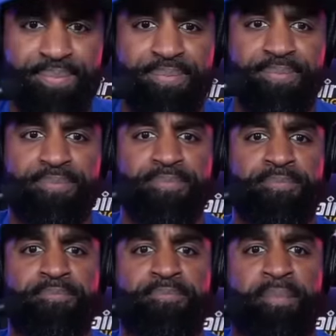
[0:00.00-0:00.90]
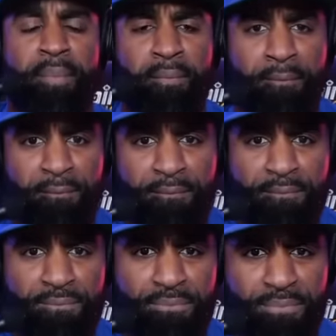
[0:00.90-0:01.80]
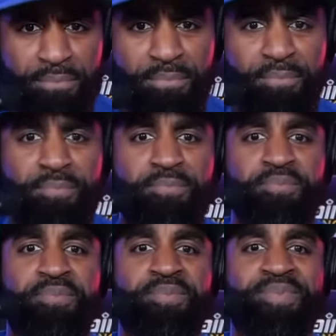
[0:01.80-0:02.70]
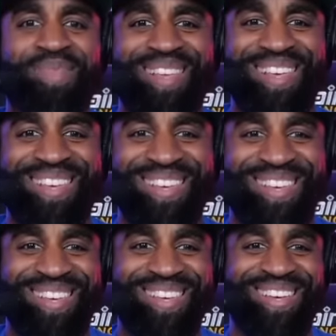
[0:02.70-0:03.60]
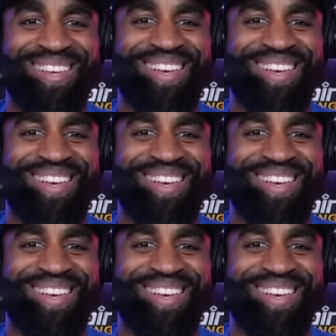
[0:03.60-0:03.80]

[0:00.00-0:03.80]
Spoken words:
This person isn't speaking.